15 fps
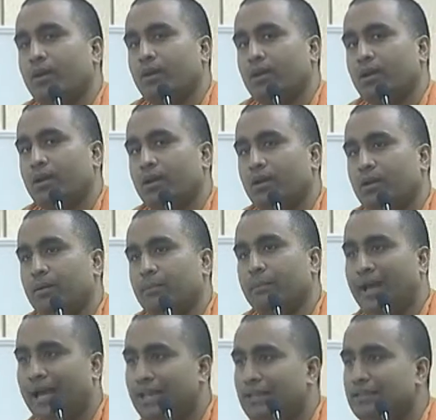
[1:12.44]

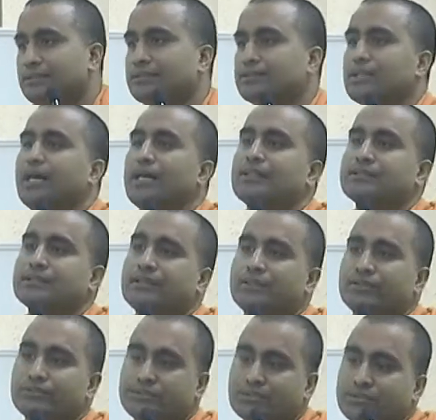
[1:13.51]
balance ourselves
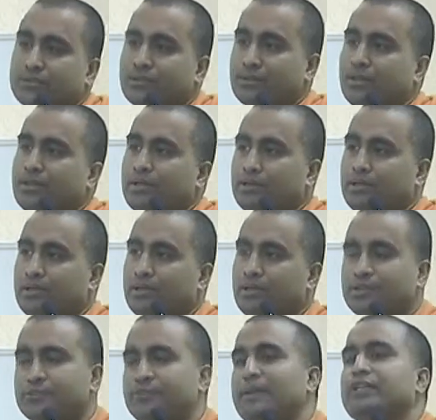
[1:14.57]

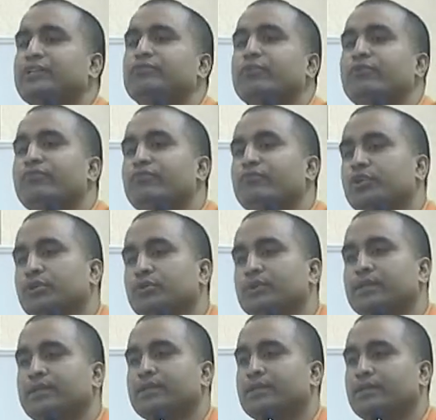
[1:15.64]
irrespective of whatever
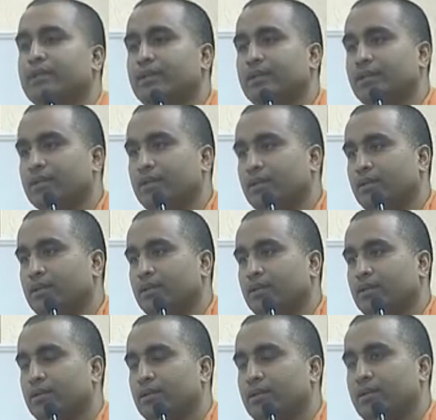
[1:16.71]

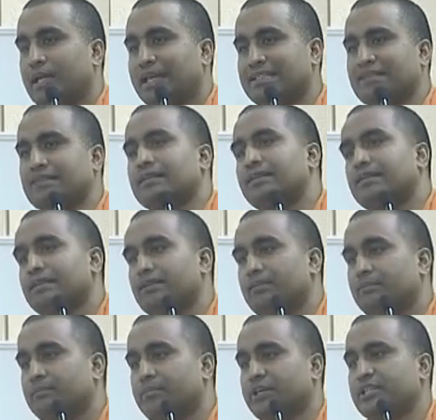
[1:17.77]
external
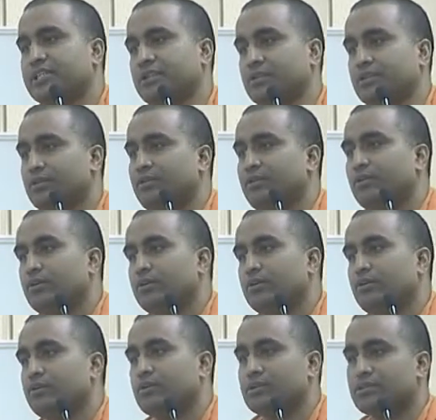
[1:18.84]
pressure or
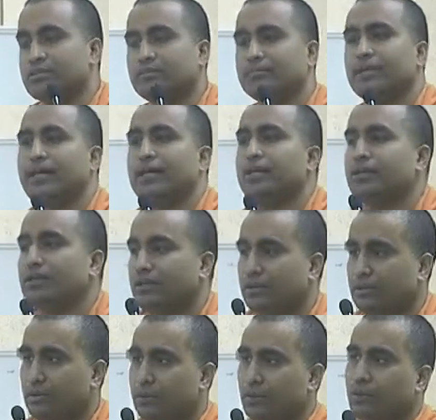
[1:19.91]
stimuli we
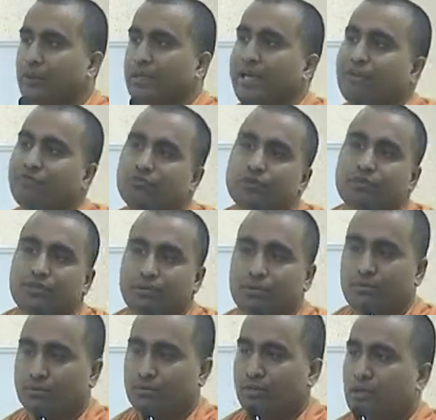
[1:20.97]
have to undergo.
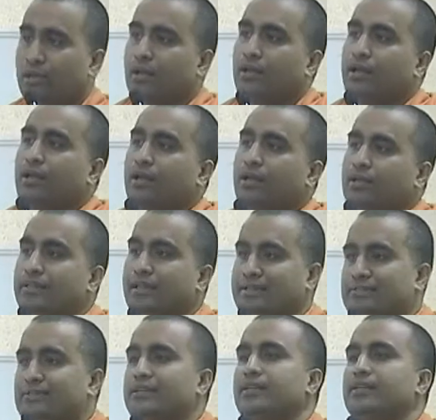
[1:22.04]
And that's the
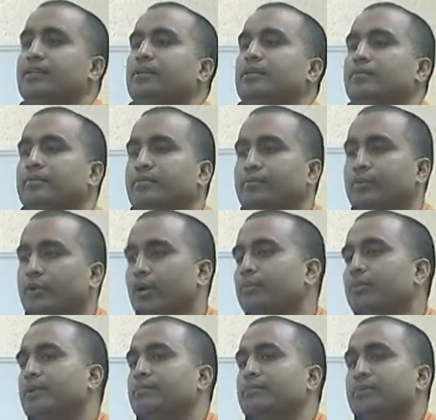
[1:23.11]
problem
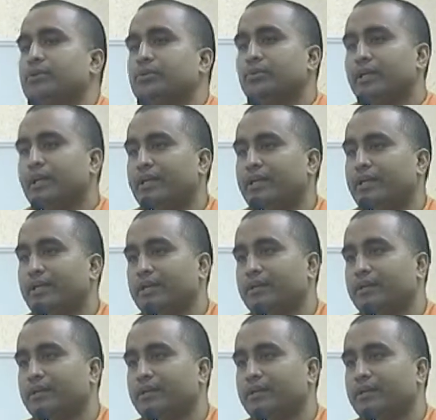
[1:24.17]
today in